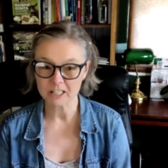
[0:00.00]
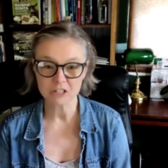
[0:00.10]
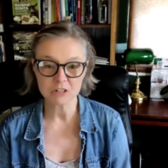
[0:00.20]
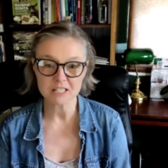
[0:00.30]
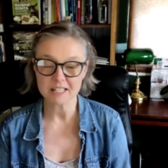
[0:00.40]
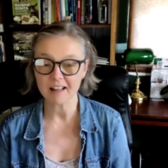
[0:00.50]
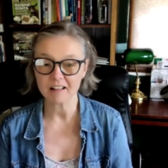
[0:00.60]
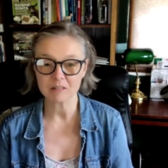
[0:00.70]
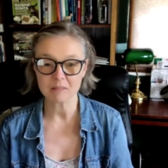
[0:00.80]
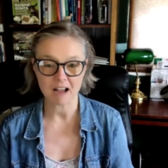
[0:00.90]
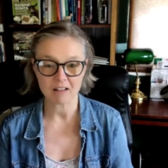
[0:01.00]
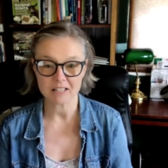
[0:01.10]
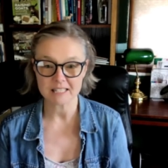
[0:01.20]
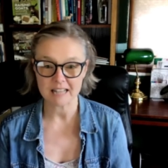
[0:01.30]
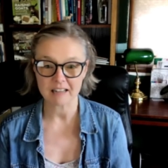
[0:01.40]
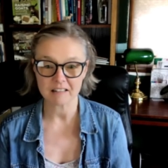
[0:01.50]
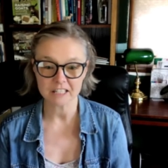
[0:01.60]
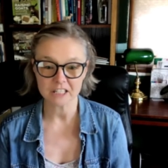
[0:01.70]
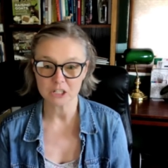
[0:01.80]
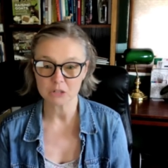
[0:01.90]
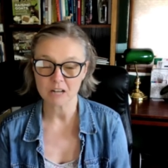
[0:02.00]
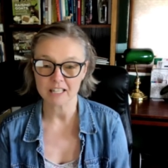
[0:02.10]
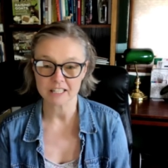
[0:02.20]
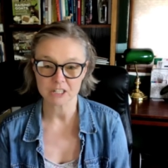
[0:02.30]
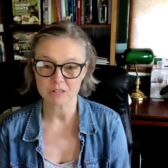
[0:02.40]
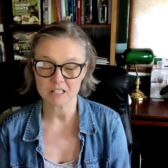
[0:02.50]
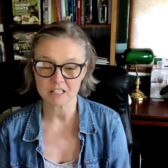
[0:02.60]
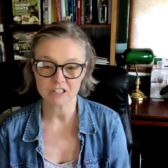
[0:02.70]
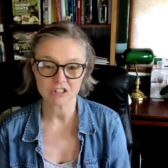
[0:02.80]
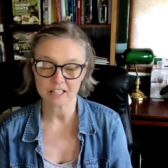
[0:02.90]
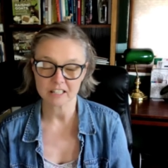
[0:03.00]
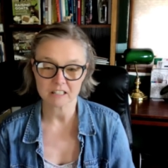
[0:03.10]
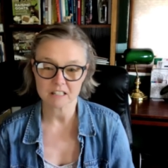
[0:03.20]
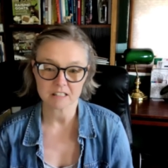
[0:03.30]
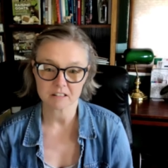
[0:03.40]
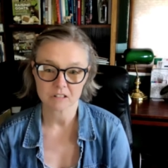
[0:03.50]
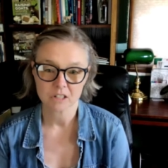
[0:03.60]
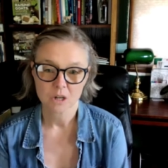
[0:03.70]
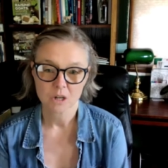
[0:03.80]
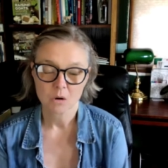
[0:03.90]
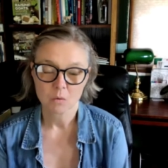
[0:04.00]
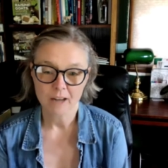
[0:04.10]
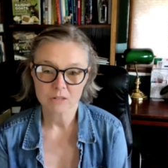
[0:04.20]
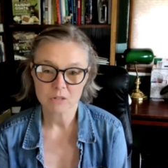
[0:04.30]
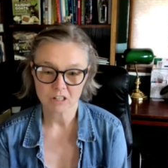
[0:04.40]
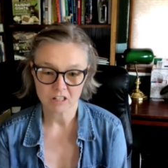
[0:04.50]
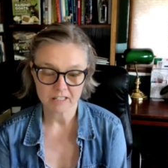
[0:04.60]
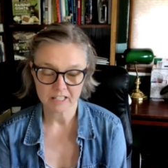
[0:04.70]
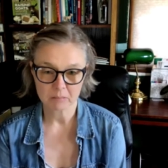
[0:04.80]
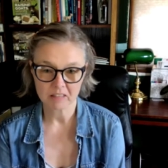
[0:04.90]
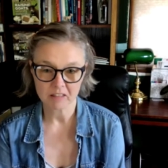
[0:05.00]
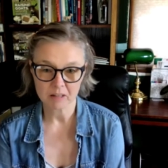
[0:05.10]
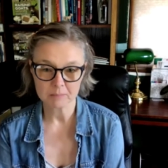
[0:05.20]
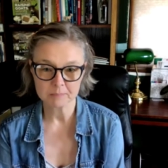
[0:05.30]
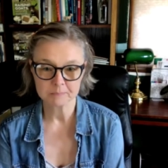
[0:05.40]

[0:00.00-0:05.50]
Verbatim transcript: can you just tell them how exactly you got interested in chickens and why you started keeping them?